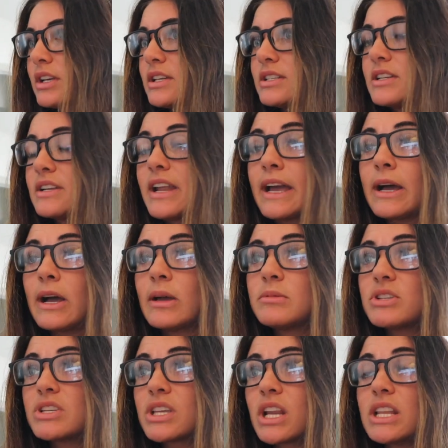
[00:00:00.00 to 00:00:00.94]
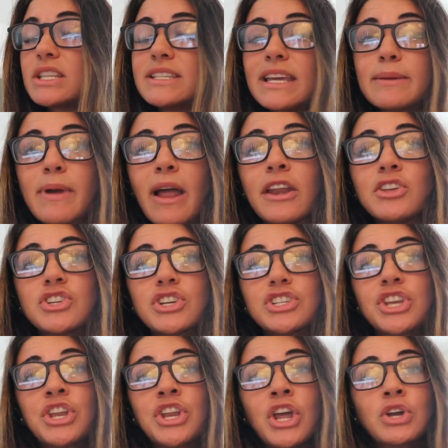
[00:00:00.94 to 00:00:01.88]
So now I'm just gonna take my
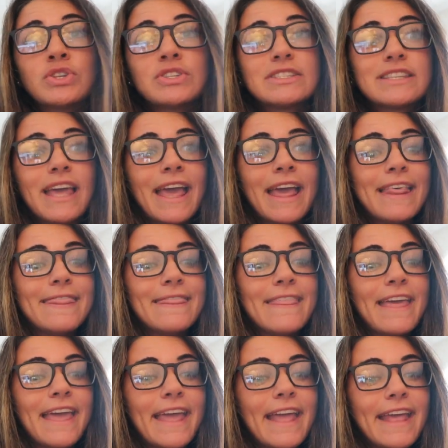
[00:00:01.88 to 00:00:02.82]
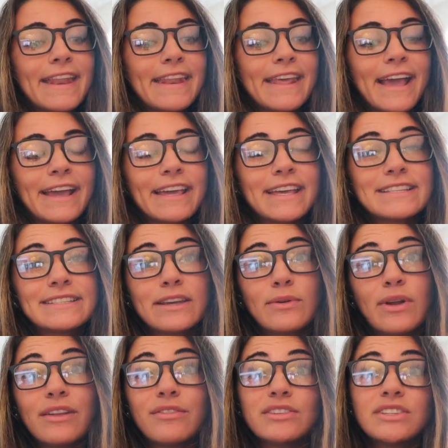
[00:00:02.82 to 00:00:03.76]
nutrition notes and then I guess get
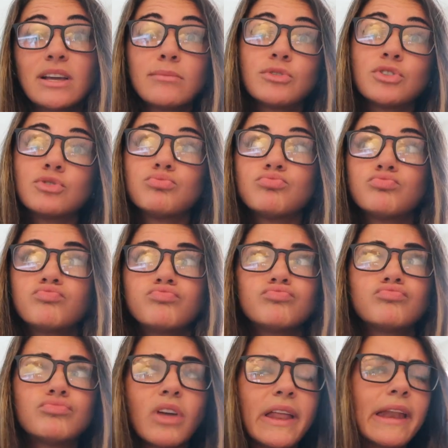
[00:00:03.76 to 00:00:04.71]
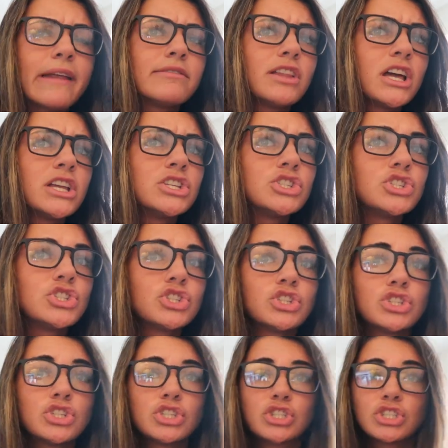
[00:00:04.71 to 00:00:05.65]
ready for Tumble and have lunch.
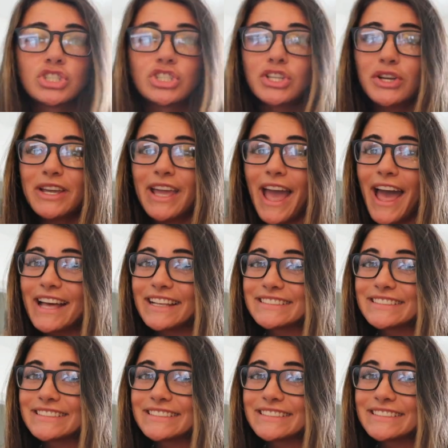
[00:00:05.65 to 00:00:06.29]
So yeah.